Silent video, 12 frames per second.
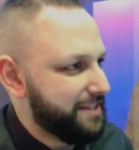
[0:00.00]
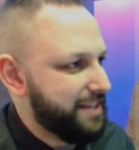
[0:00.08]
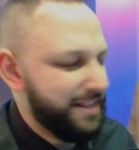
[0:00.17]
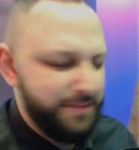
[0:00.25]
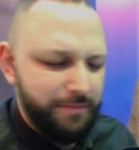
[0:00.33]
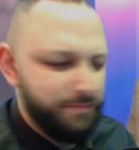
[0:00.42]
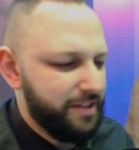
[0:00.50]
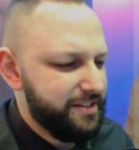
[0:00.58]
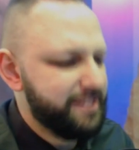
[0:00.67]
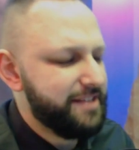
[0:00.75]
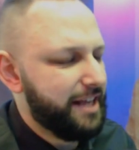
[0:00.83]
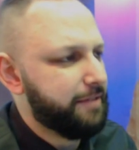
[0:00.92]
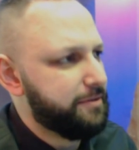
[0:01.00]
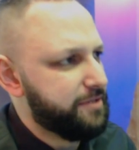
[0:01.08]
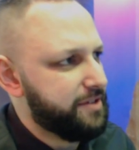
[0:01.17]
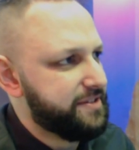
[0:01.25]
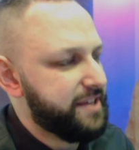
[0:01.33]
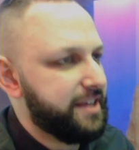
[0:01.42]
say. It's exactly what I'm
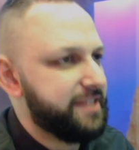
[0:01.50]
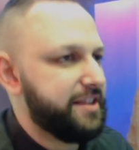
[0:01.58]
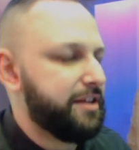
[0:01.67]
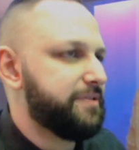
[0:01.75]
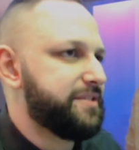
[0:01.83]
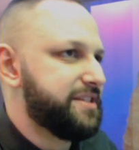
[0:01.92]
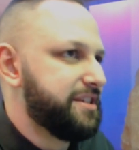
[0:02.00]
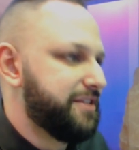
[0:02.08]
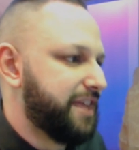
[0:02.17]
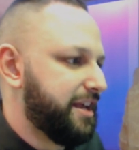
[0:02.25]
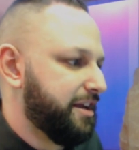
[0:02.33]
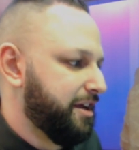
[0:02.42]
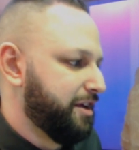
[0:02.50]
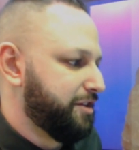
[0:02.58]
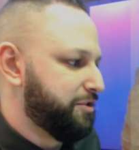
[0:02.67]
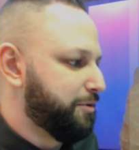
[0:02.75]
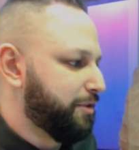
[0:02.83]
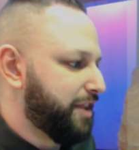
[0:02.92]
trying to say, because they don't see that
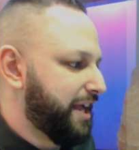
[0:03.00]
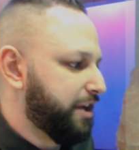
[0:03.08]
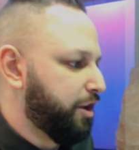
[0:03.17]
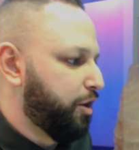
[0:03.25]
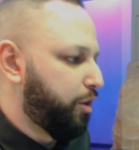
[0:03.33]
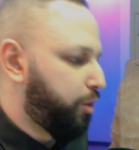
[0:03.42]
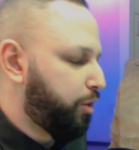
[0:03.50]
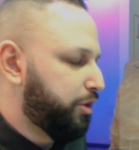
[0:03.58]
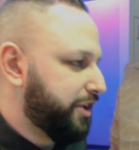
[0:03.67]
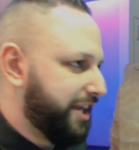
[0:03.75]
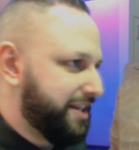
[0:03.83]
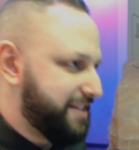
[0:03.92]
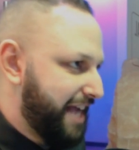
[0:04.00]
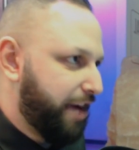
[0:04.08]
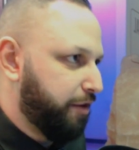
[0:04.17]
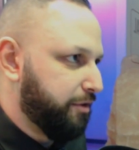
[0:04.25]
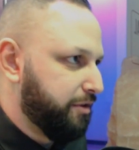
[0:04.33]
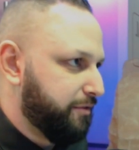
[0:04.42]
you were like holding it
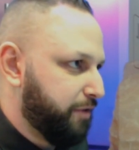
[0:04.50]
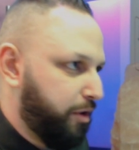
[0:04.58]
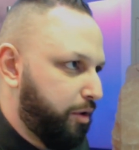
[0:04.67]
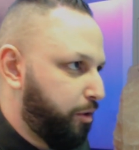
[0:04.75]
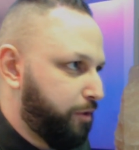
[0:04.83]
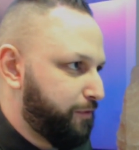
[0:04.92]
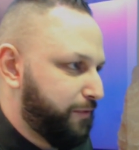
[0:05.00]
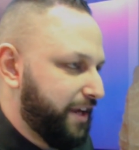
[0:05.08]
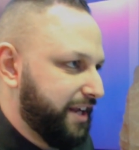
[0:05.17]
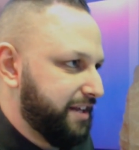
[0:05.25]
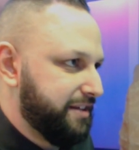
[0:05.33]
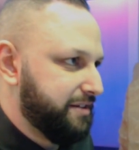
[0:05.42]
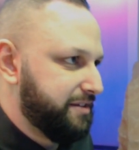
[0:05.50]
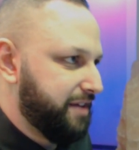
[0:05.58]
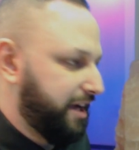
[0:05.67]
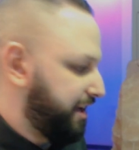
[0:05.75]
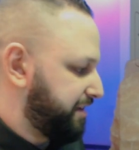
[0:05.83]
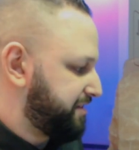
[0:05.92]
down for a whole fucking
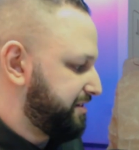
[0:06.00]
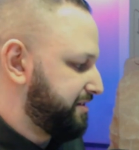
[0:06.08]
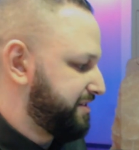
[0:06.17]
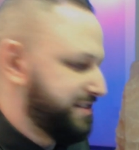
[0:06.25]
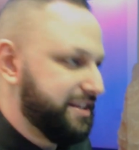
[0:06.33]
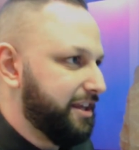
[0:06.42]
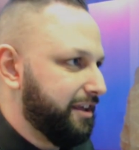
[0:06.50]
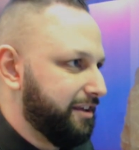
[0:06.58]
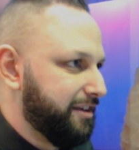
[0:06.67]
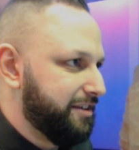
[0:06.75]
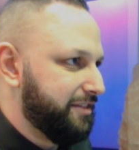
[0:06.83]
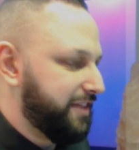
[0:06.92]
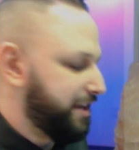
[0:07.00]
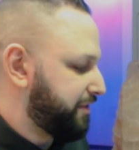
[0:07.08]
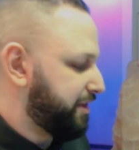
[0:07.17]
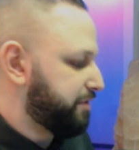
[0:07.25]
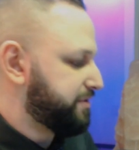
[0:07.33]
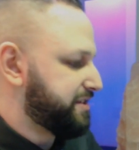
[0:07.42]
city. They
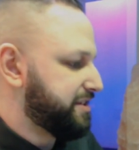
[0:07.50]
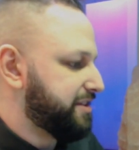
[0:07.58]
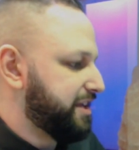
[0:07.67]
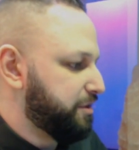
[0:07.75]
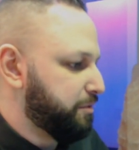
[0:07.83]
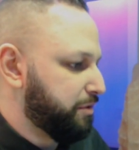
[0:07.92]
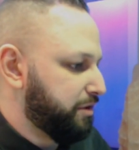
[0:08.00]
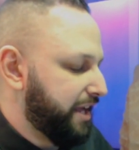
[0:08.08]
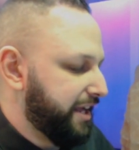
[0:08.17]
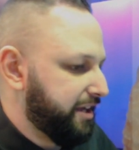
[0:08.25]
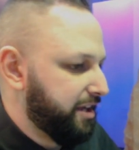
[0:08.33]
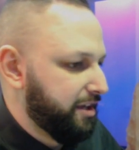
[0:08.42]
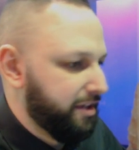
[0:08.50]
don't see that you were like